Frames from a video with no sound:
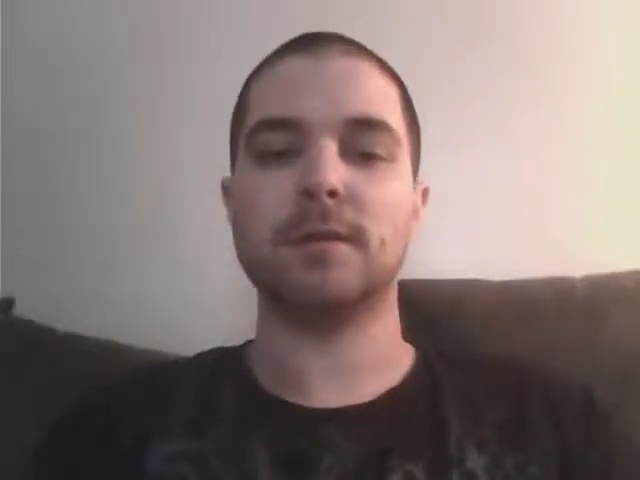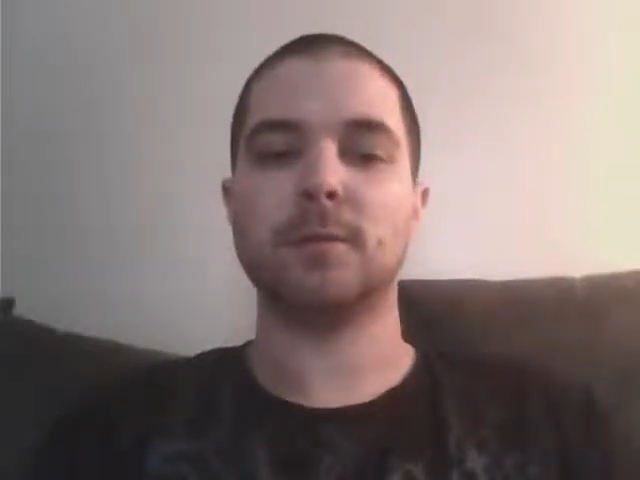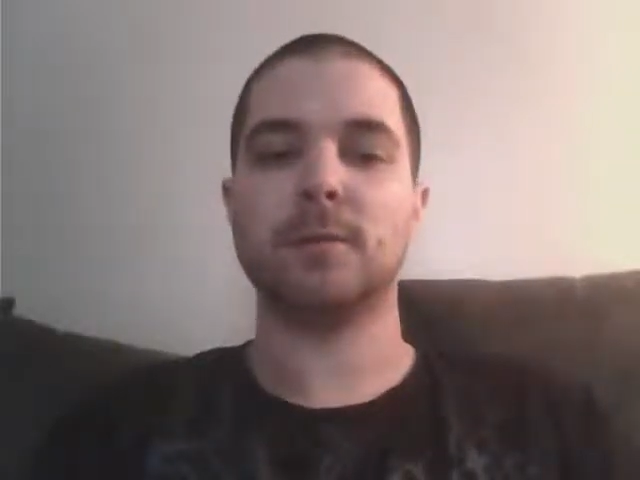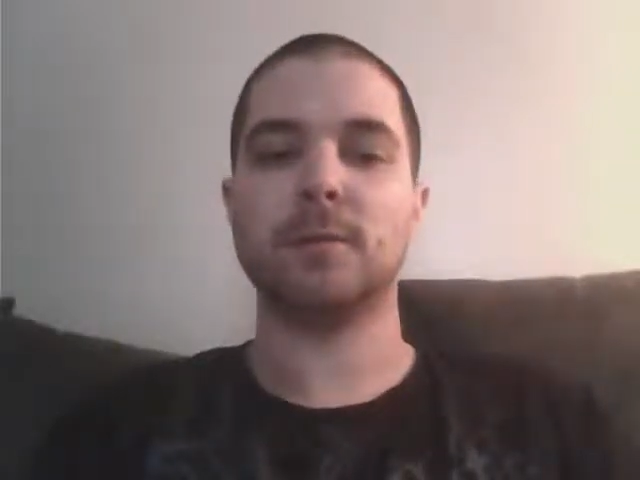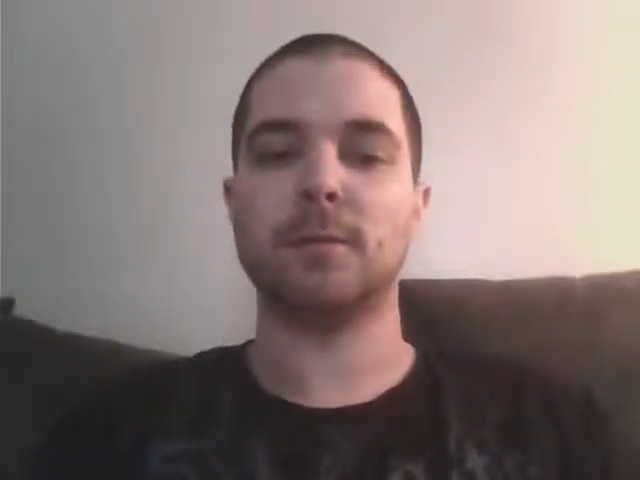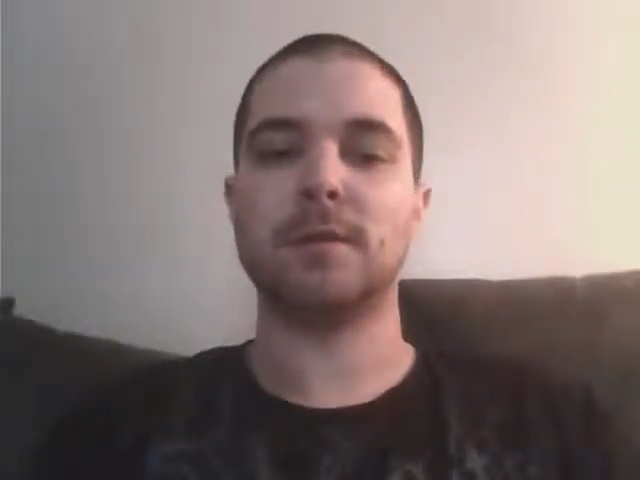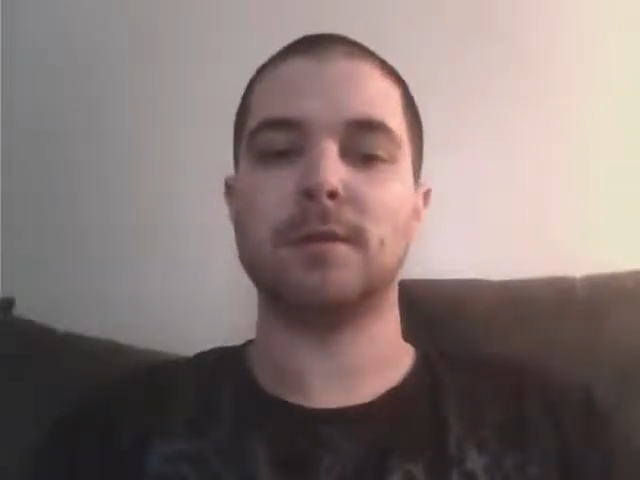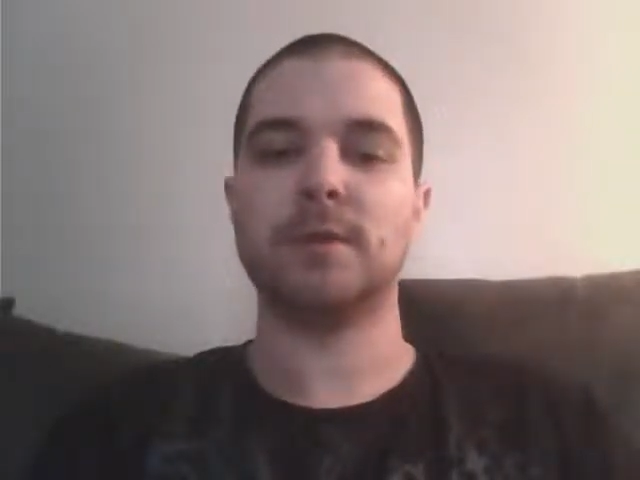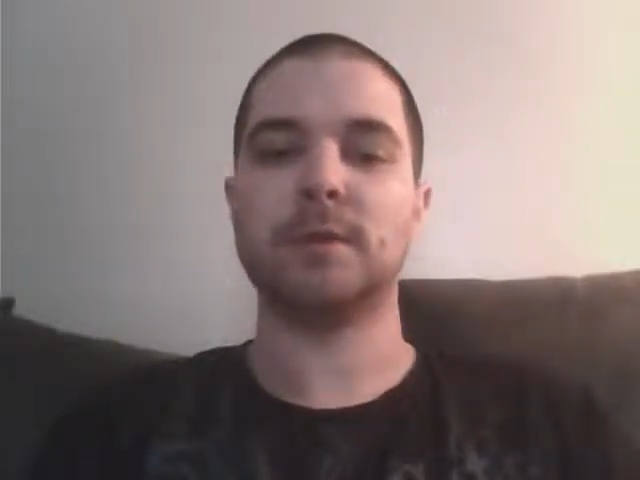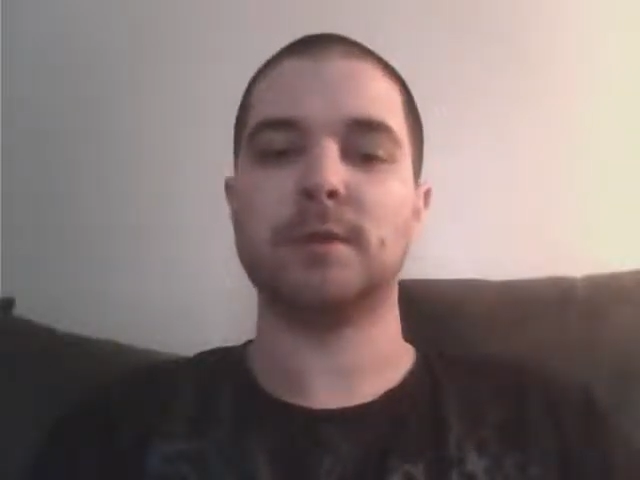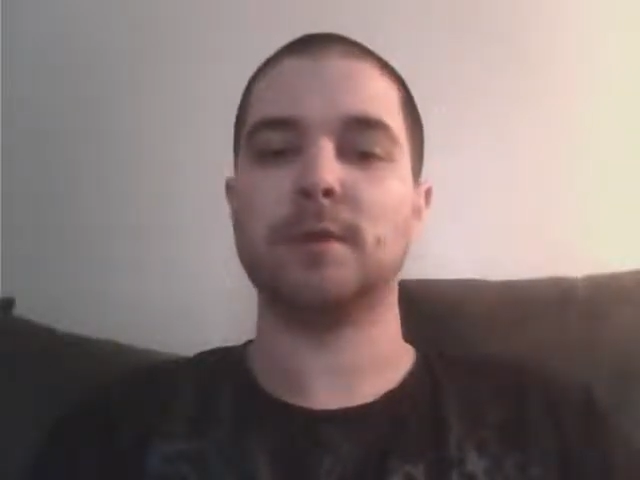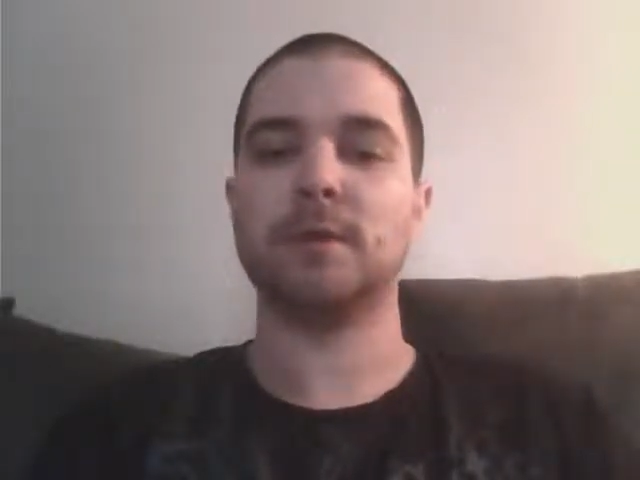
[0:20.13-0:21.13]
dormant
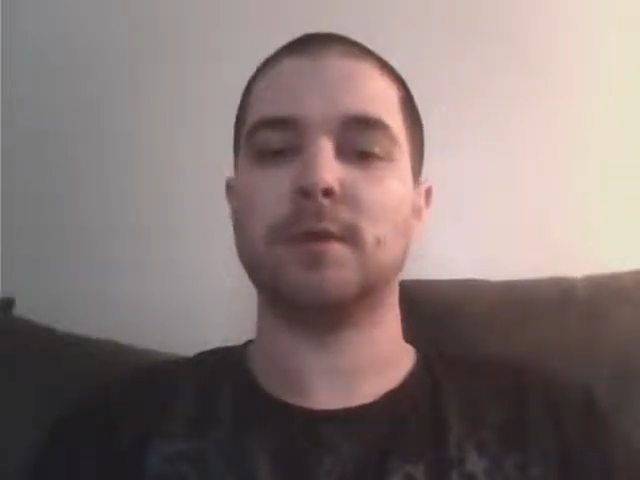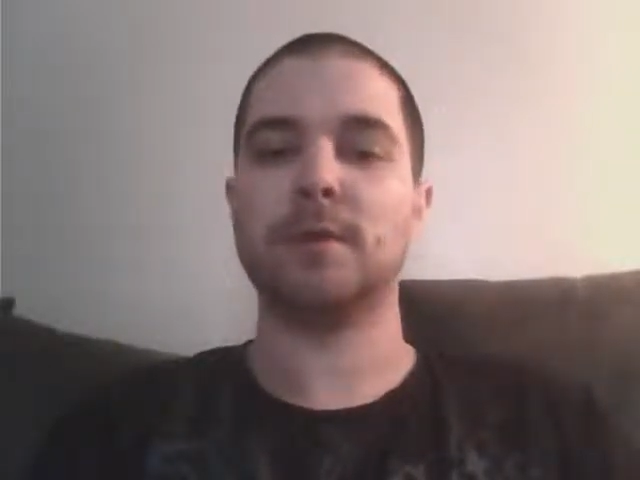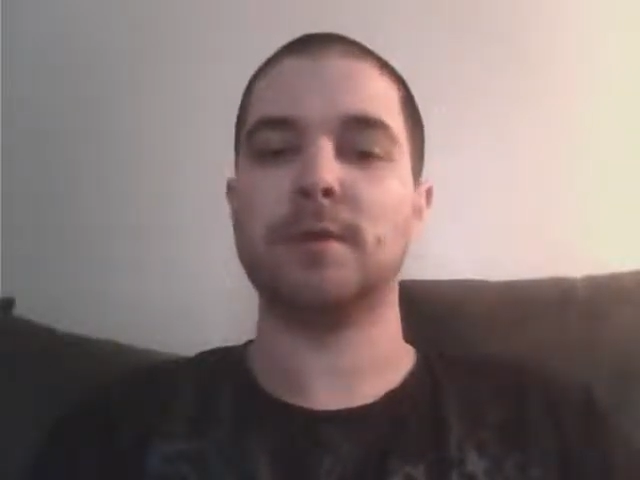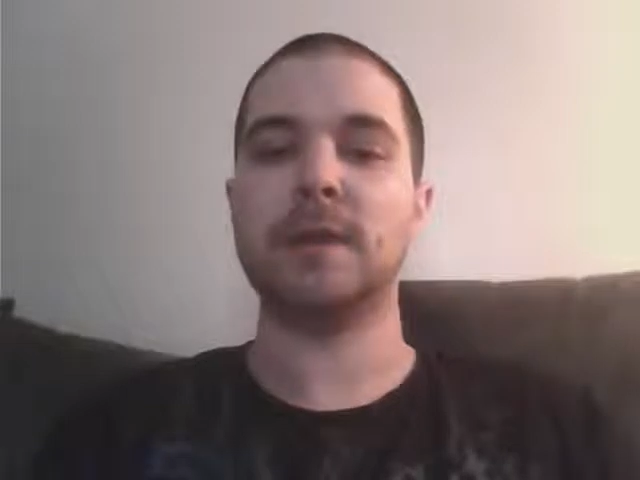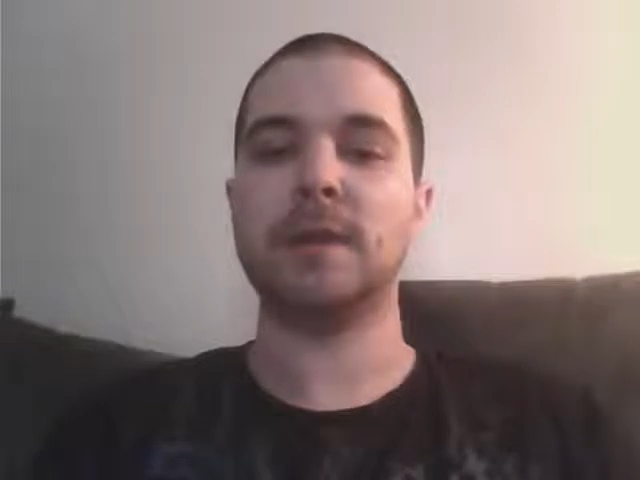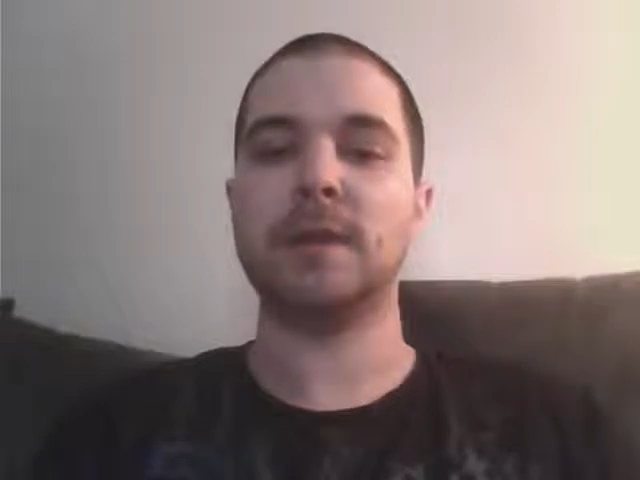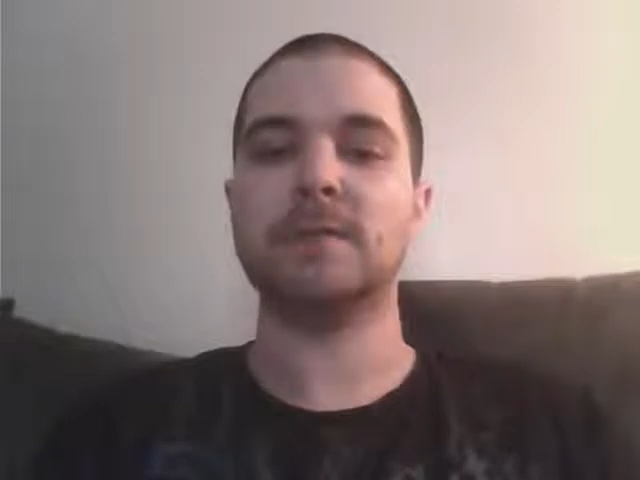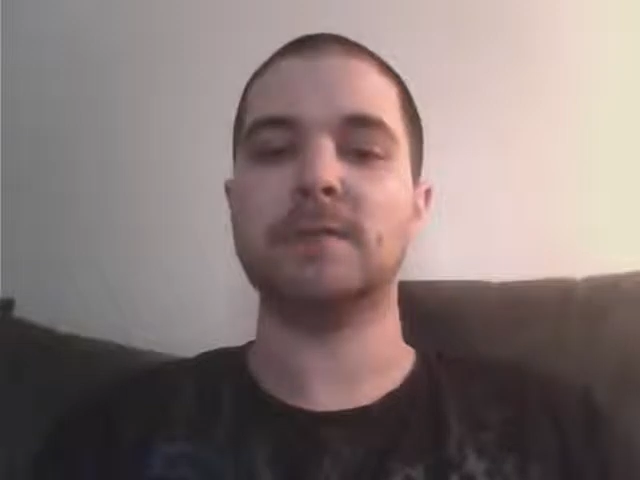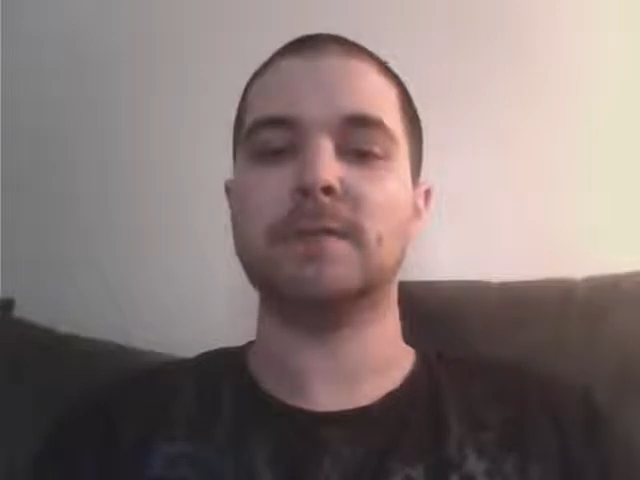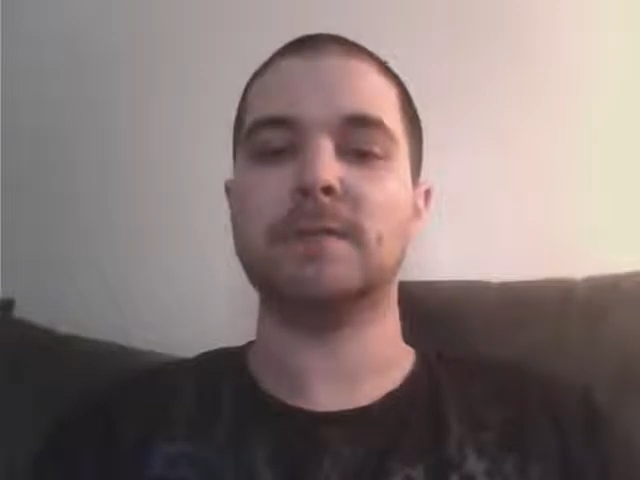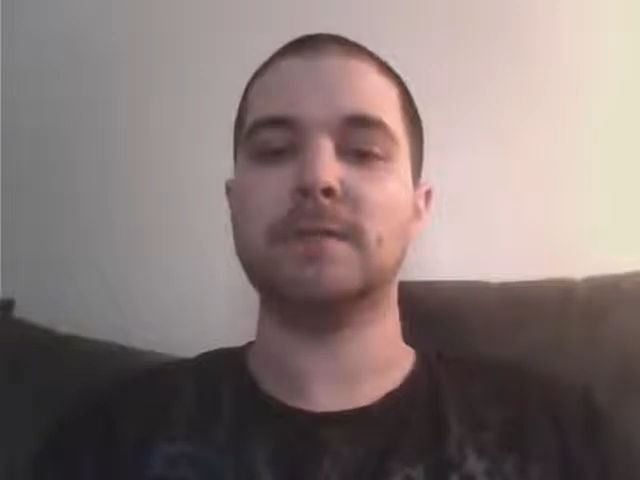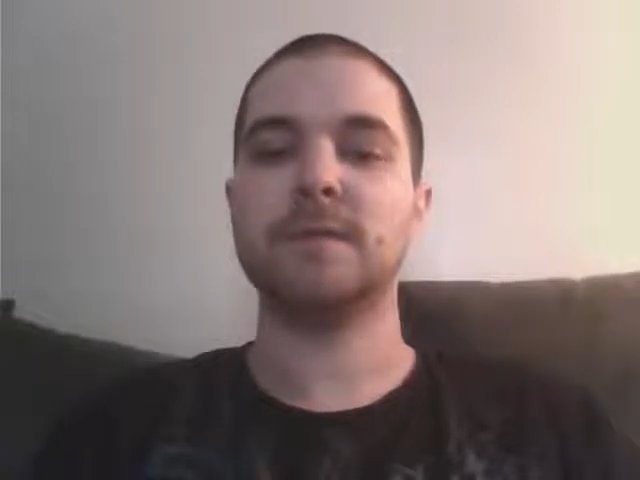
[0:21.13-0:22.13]
until around the ages
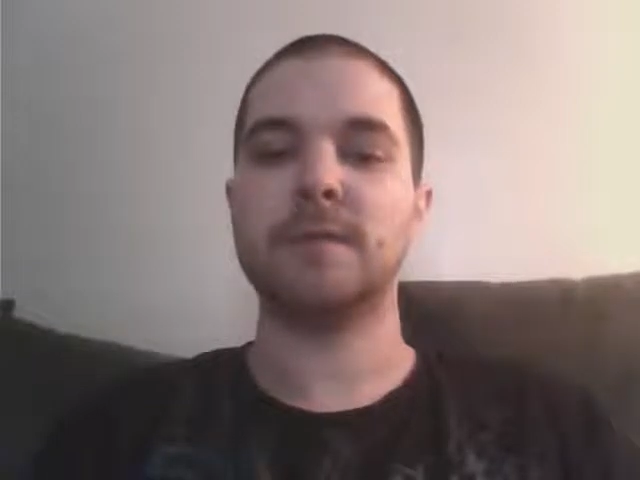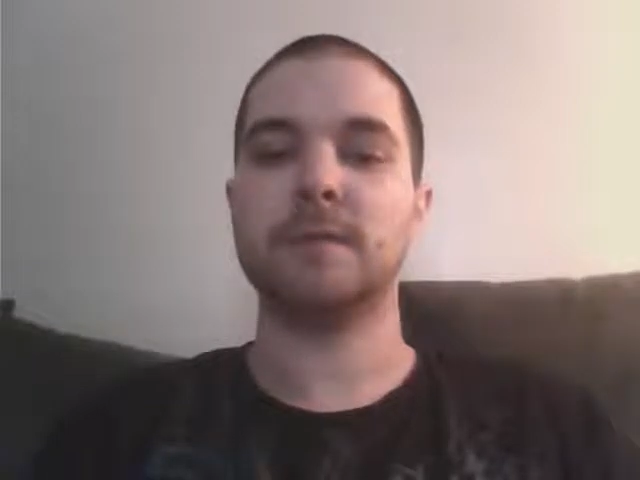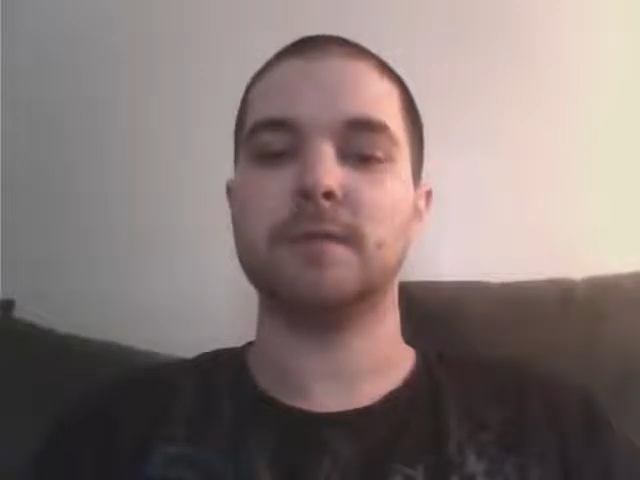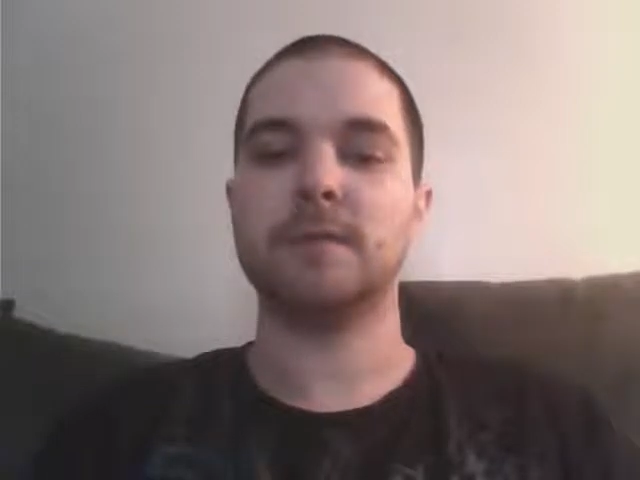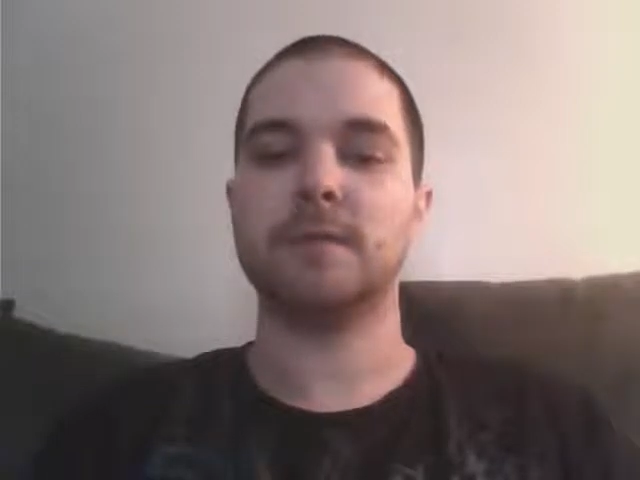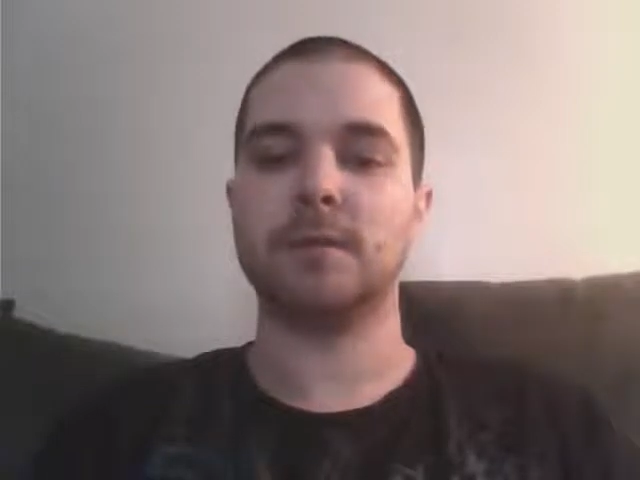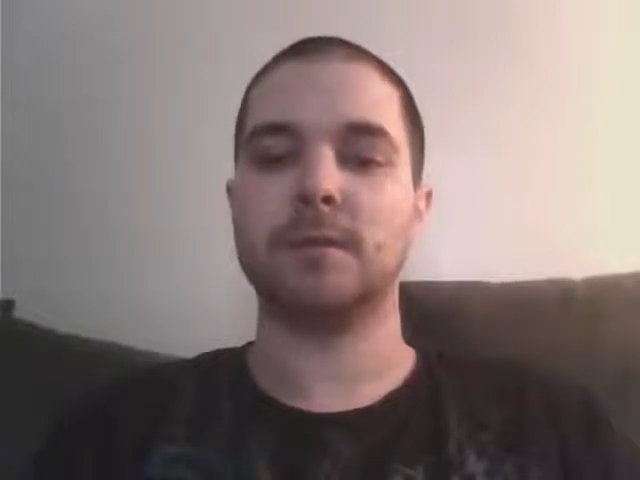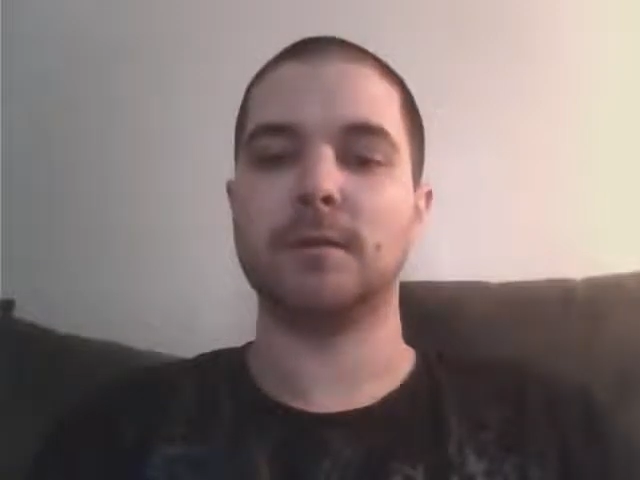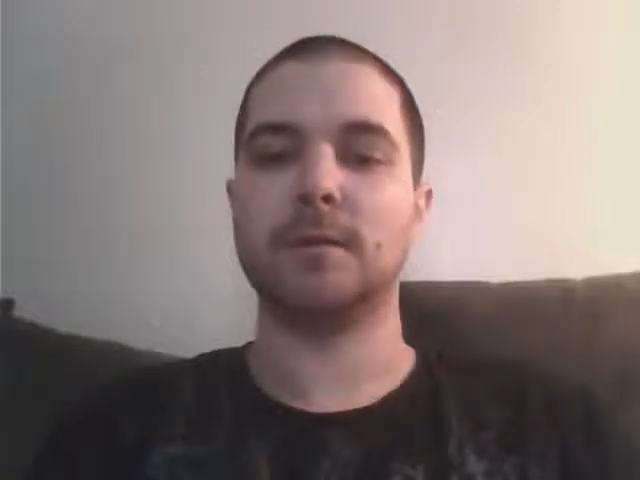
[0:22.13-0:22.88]
15 to 30,